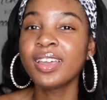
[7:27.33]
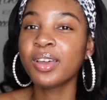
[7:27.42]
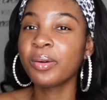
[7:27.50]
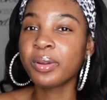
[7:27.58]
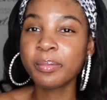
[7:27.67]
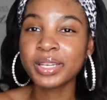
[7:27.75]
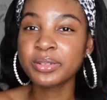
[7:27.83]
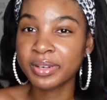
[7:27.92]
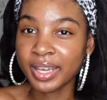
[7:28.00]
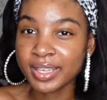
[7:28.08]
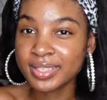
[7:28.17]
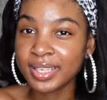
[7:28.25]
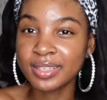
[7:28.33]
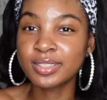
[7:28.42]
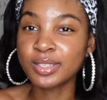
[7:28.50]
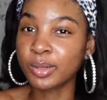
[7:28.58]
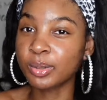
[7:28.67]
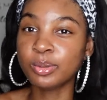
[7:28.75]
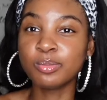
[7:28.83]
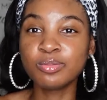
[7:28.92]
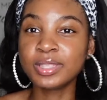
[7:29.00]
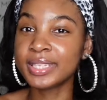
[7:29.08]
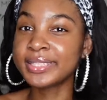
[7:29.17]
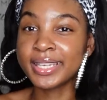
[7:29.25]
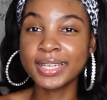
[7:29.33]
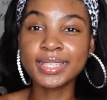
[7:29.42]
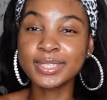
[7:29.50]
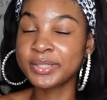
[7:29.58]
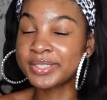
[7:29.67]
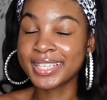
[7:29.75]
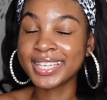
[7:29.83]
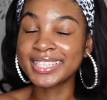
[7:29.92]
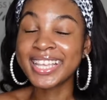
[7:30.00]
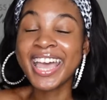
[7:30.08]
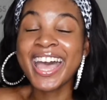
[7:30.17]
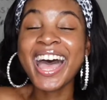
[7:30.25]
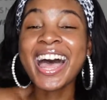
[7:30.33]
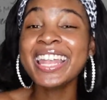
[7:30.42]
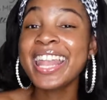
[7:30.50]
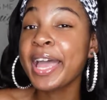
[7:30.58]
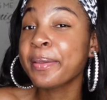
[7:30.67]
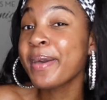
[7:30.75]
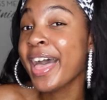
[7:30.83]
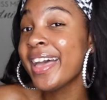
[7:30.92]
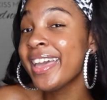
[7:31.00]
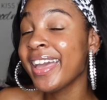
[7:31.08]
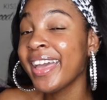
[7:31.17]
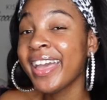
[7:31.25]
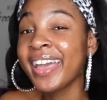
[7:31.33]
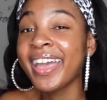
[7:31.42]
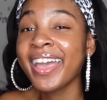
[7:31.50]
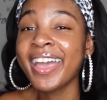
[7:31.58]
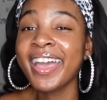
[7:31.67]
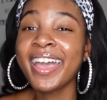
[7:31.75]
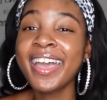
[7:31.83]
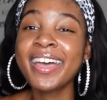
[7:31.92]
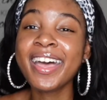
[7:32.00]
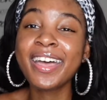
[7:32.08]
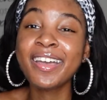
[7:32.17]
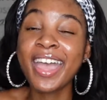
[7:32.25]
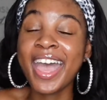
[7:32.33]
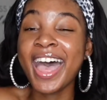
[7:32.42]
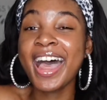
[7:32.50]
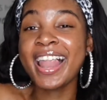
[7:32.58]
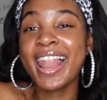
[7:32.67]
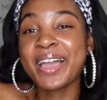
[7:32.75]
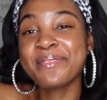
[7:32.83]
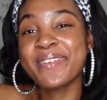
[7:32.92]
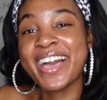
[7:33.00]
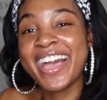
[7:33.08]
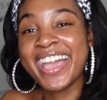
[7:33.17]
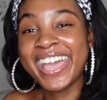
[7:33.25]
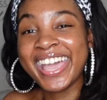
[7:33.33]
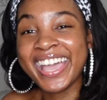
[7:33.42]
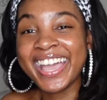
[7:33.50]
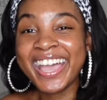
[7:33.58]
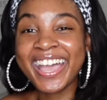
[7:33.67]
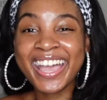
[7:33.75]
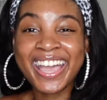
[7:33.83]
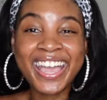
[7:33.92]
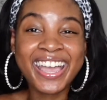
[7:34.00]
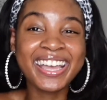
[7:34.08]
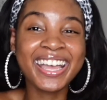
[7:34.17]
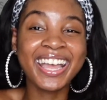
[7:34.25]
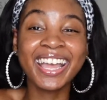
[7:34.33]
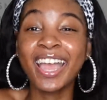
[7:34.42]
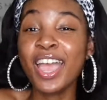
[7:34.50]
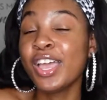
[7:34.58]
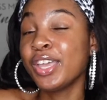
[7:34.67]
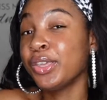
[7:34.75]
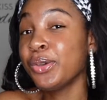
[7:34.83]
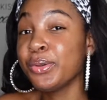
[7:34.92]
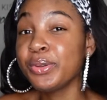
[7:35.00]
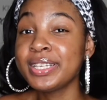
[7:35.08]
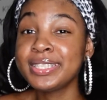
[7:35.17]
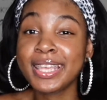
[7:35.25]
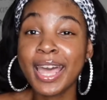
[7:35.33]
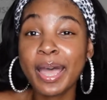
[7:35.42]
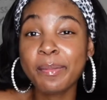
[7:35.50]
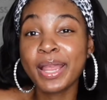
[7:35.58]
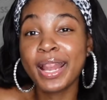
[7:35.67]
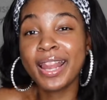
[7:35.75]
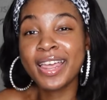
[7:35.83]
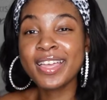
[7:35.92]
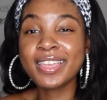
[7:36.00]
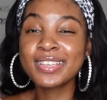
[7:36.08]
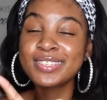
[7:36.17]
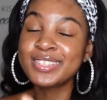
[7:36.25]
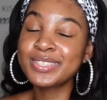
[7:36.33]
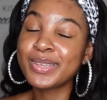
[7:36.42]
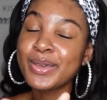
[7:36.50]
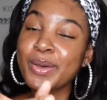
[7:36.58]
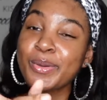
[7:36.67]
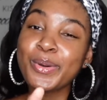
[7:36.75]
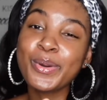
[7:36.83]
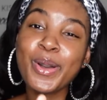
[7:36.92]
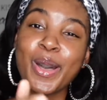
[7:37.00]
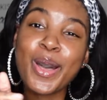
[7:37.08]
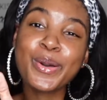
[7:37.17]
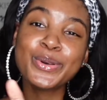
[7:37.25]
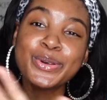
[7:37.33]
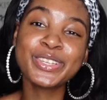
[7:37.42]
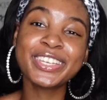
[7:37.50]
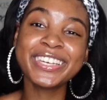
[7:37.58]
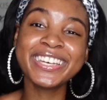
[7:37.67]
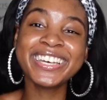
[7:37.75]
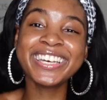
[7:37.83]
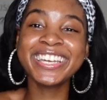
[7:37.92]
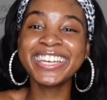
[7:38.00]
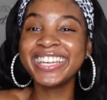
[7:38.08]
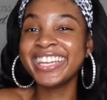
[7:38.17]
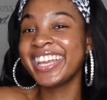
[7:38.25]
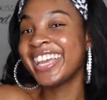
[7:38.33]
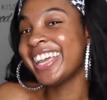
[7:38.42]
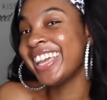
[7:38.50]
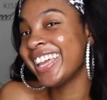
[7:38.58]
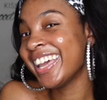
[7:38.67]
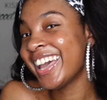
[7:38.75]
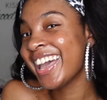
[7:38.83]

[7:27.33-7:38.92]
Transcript: What am I doing? I'm just saying, so let's get into this because I like my hair. I like my hair. Unice got me looking so good. Yay.